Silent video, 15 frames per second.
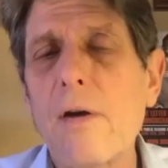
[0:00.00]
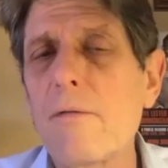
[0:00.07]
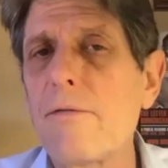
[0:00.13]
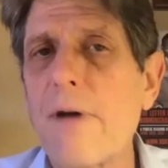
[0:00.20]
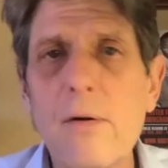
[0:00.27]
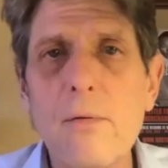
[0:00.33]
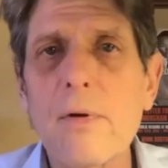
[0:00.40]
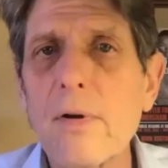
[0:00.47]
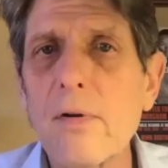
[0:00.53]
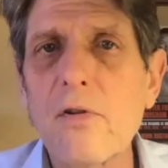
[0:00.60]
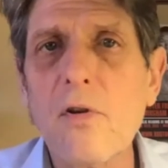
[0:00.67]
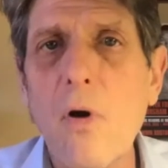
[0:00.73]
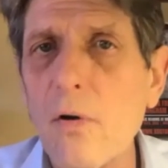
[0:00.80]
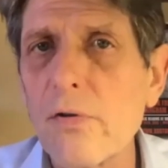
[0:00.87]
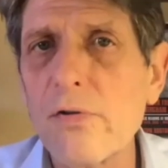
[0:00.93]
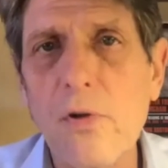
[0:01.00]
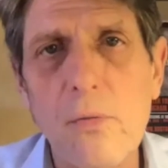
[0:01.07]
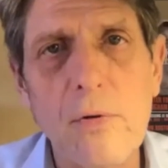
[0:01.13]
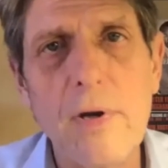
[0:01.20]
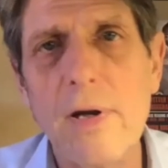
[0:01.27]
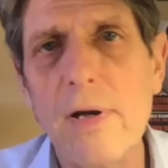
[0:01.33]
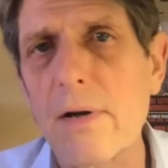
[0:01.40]
Veterans also
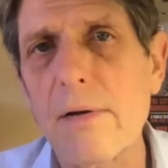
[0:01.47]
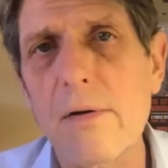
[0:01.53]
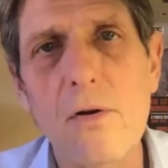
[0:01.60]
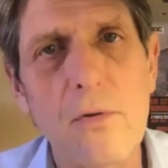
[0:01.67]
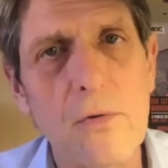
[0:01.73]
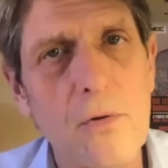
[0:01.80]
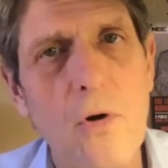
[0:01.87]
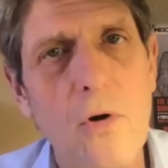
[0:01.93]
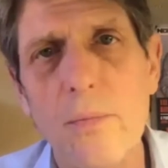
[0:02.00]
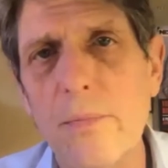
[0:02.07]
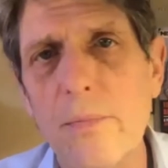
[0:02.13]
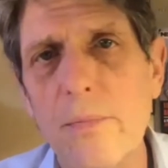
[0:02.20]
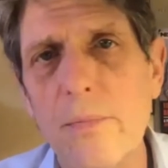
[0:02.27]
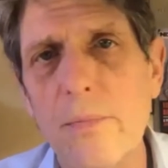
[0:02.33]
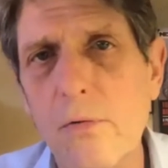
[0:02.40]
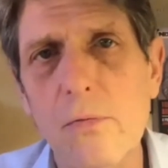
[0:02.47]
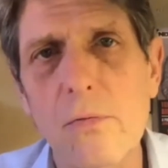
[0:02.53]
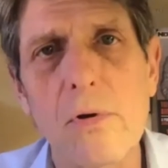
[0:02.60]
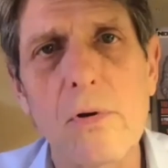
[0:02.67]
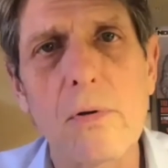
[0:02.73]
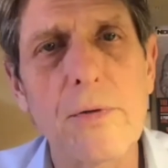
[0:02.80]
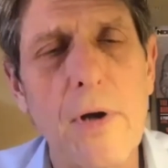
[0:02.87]
need good home,
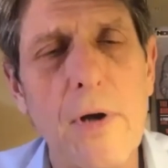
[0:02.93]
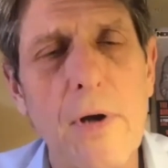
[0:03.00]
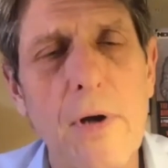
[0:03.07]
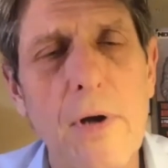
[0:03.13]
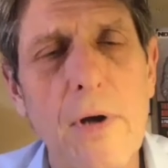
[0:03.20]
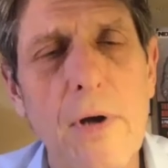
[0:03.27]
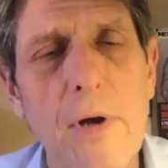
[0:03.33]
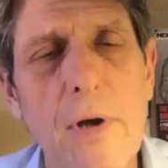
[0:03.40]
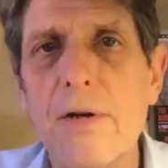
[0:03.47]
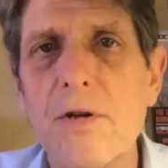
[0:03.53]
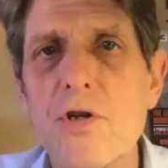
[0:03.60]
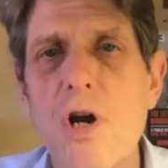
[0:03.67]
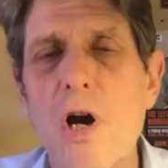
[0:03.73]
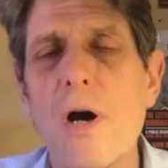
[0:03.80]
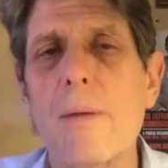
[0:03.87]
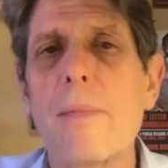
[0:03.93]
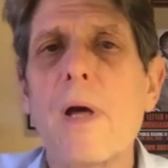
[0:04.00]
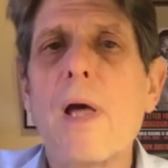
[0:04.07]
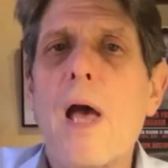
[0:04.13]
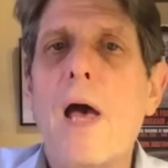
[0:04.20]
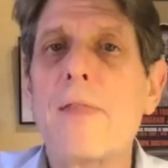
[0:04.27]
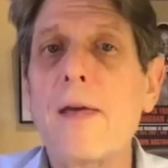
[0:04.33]
school, doctor, and job.
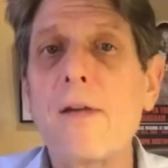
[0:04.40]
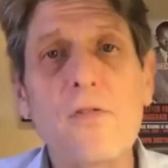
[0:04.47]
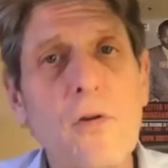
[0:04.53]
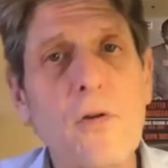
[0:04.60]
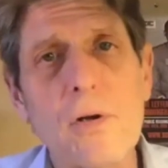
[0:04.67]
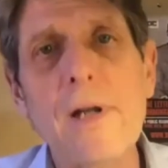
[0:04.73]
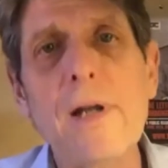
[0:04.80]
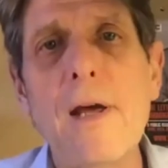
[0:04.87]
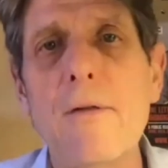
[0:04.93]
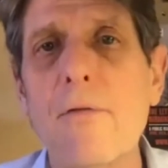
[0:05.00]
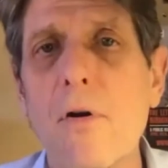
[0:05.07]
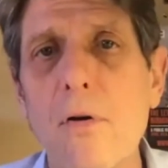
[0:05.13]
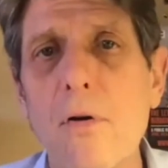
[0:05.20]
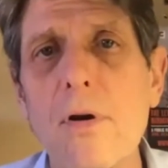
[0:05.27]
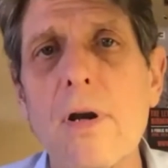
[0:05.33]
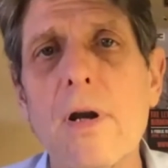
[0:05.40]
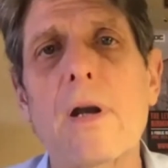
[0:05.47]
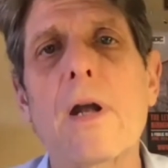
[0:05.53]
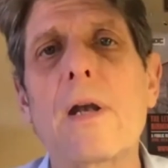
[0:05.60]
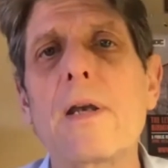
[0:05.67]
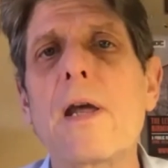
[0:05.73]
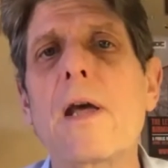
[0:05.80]
They certainly have earned it,
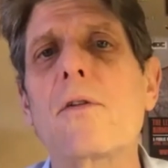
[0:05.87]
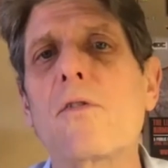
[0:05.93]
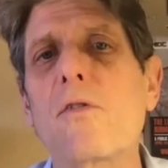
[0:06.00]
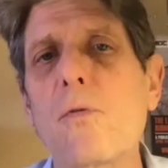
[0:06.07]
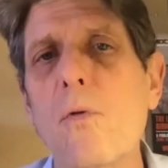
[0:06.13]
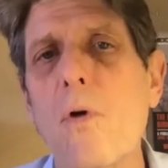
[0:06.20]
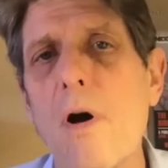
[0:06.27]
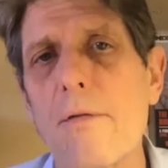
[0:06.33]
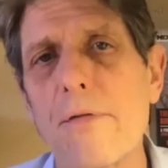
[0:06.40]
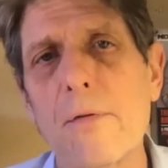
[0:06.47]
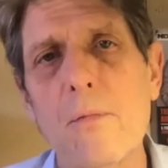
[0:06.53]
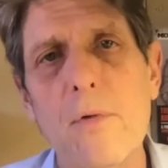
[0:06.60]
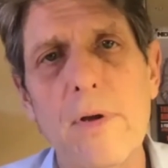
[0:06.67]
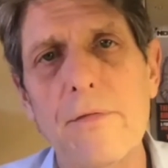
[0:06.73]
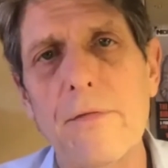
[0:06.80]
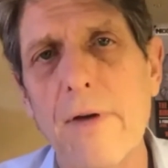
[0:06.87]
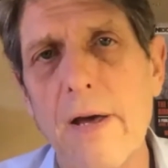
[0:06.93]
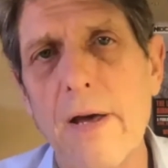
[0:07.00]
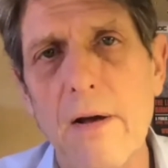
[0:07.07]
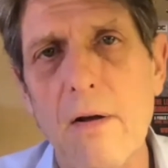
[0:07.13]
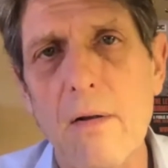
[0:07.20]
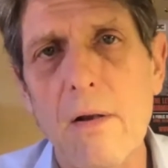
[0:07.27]
and yet too often we
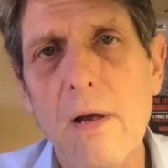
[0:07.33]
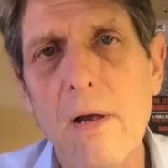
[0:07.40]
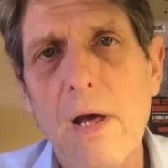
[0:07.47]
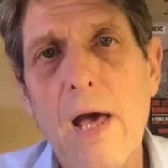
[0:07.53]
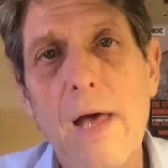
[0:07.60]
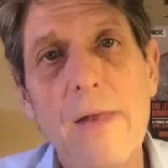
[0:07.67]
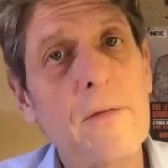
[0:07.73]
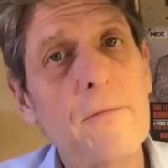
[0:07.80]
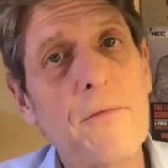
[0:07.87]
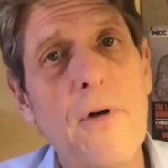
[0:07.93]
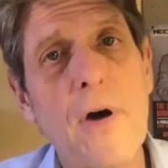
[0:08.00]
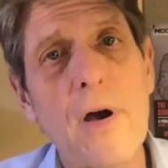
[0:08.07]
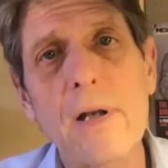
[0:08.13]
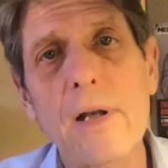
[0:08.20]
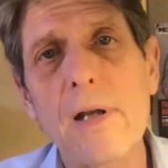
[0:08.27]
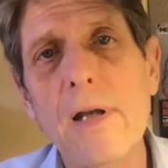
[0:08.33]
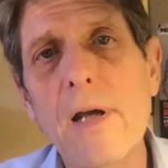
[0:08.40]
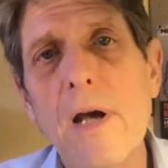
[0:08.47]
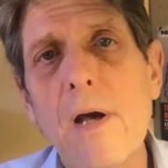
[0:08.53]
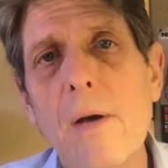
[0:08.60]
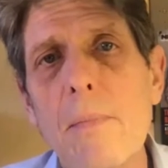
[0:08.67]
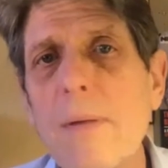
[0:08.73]
fail. And then
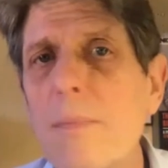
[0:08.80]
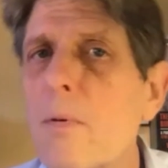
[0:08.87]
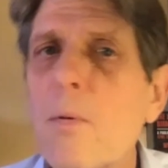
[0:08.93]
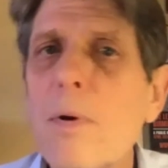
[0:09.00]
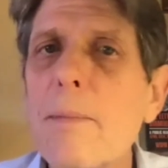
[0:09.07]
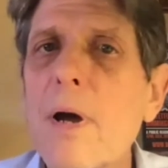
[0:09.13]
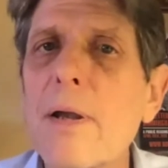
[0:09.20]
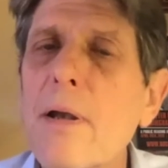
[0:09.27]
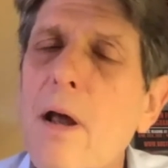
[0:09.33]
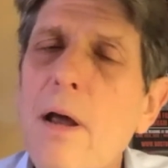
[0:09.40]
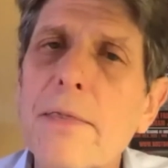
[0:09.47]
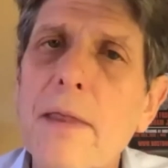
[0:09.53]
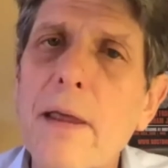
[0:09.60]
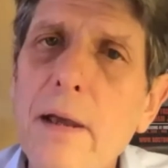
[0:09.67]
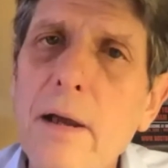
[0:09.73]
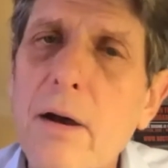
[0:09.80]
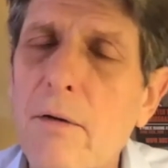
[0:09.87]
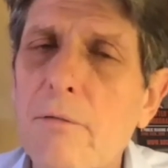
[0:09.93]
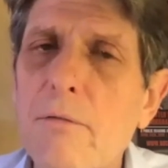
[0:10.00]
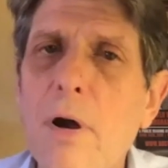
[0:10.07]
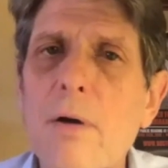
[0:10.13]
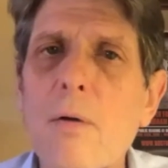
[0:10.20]
finally, people we might not think
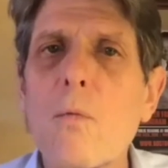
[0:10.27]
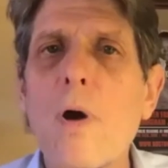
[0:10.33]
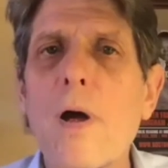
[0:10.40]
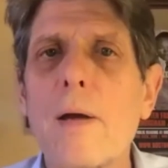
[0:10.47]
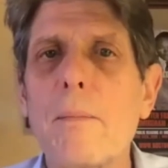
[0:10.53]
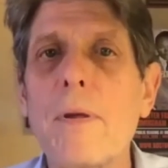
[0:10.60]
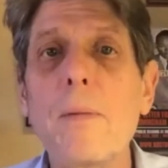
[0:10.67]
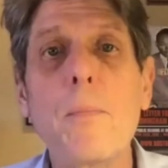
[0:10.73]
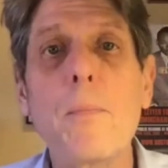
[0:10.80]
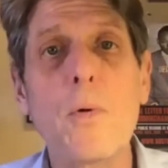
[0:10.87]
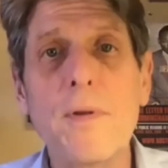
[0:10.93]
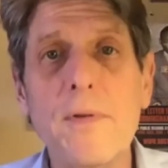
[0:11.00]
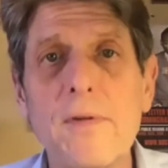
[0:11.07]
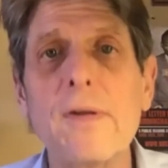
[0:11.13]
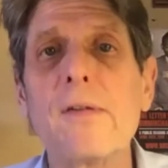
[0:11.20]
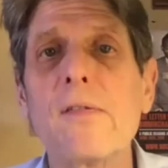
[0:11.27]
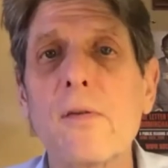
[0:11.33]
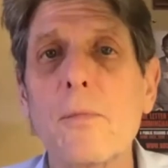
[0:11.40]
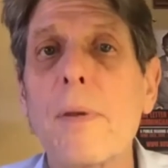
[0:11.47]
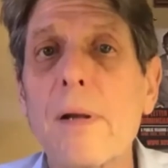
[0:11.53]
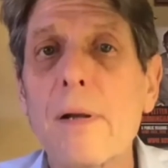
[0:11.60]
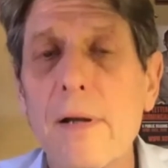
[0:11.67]
of right away, people with
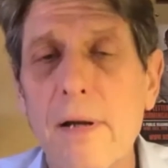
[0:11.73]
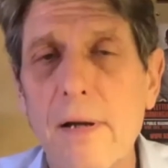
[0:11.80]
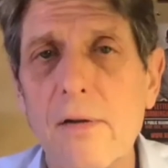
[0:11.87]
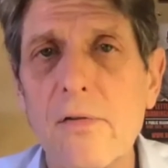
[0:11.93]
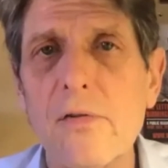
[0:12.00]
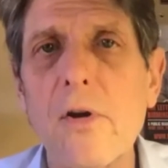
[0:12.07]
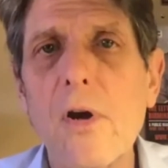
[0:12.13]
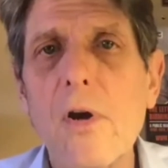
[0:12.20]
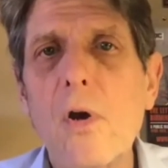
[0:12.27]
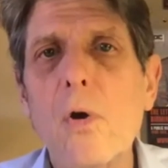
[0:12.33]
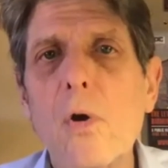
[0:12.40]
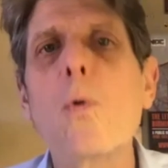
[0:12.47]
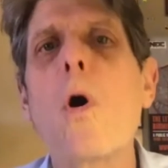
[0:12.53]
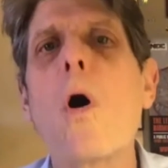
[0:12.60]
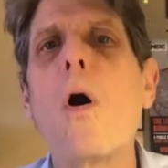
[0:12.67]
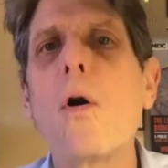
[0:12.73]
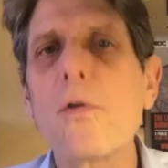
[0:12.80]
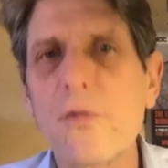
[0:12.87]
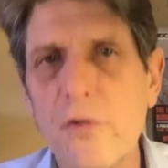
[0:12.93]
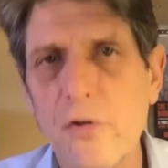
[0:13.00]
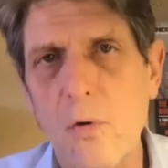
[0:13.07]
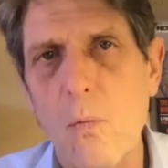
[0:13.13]
disabilities who
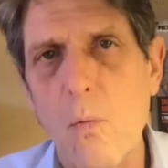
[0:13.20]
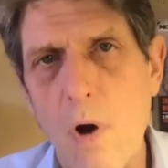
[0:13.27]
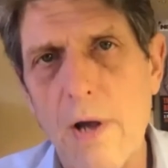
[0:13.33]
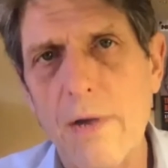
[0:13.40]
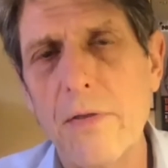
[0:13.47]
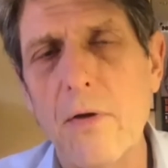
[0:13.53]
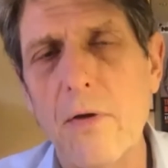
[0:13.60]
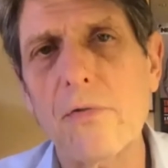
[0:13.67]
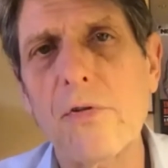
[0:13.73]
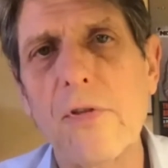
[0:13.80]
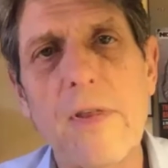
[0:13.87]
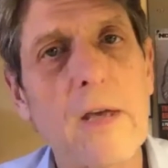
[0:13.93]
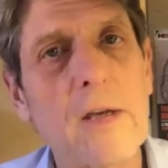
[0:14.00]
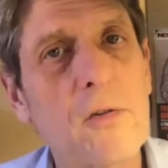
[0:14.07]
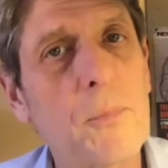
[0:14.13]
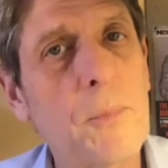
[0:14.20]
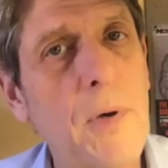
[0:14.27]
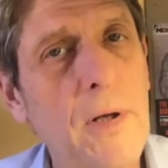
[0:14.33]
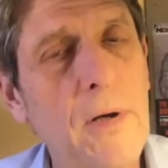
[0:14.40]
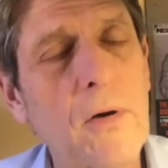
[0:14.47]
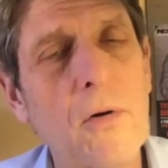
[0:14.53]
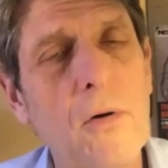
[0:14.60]
also want those things,
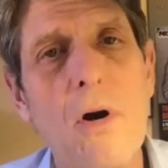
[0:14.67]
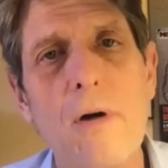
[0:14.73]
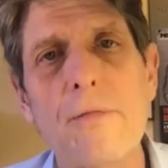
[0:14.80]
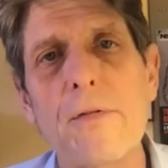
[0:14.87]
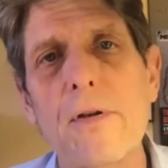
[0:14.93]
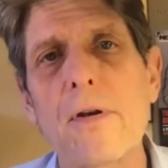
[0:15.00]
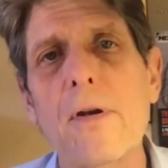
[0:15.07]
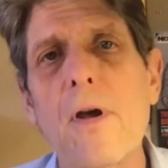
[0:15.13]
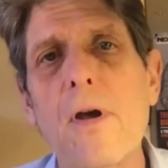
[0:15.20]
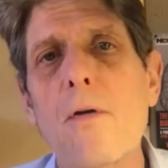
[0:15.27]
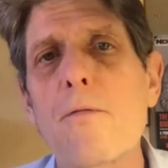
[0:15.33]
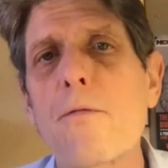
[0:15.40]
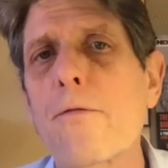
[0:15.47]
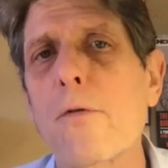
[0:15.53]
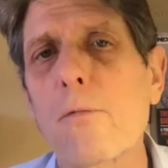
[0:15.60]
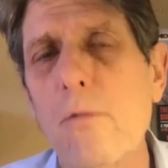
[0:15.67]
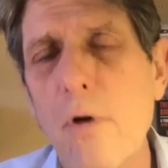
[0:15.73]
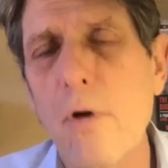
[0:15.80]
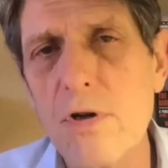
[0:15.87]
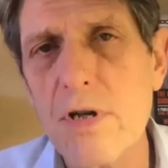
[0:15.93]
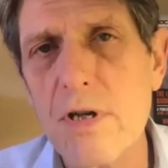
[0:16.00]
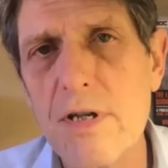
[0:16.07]
but are often
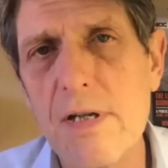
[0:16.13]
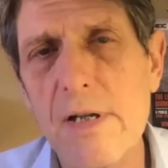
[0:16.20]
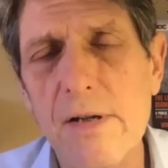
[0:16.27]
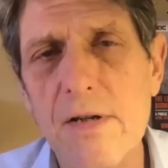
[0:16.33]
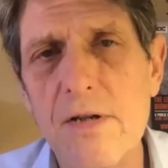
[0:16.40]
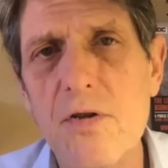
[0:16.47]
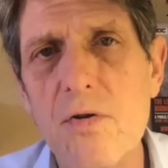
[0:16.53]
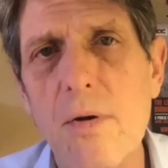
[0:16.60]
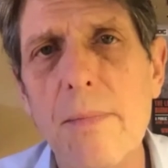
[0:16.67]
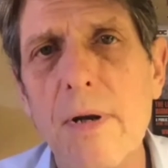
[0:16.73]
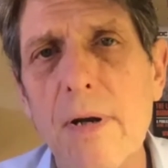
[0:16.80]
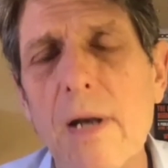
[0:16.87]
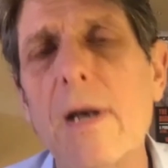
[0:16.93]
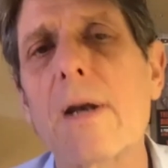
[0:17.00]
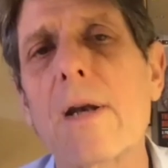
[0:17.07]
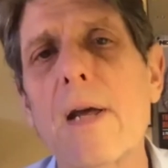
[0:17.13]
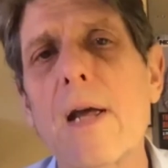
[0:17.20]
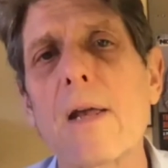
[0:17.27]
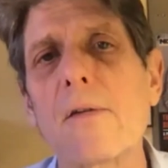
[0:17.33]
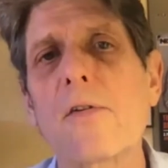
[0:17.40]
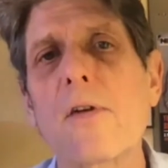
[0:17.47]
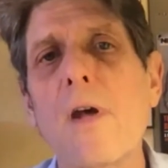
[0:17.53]
ferociously discriminated
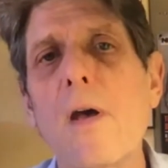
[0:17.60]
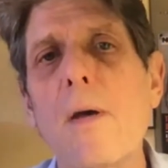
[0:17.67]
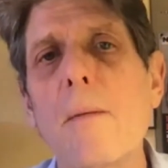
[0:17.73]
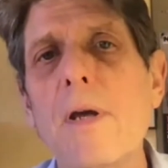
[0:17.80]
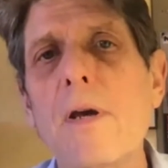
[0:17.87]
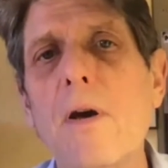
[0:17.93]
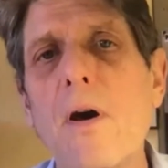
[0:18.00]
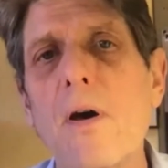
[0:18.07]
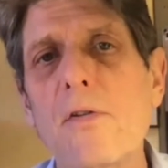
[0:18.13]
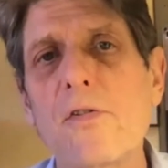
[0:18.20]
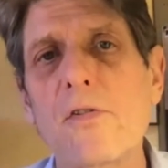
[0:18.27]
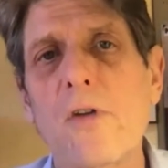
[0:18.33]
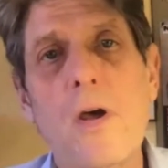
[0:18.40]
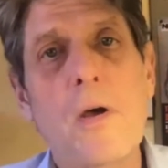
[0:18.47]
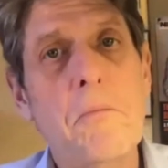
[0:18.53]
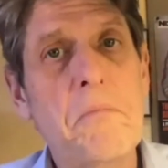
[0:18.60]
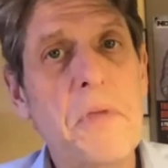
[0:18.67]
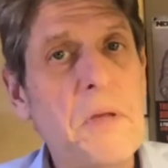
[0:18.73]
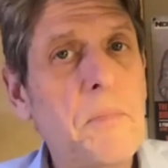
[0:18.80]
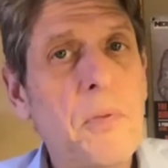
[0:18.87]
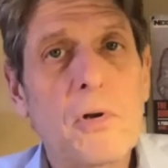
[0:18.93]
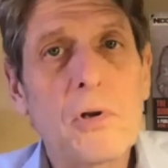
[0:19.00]
against because
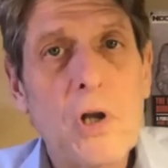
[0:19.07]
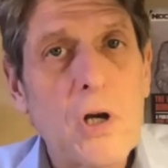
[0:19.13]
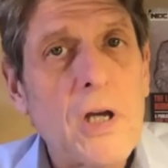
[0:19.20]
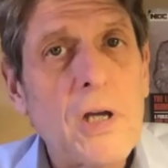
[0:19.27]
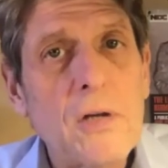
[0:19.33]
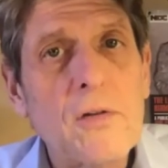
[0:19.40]
people look at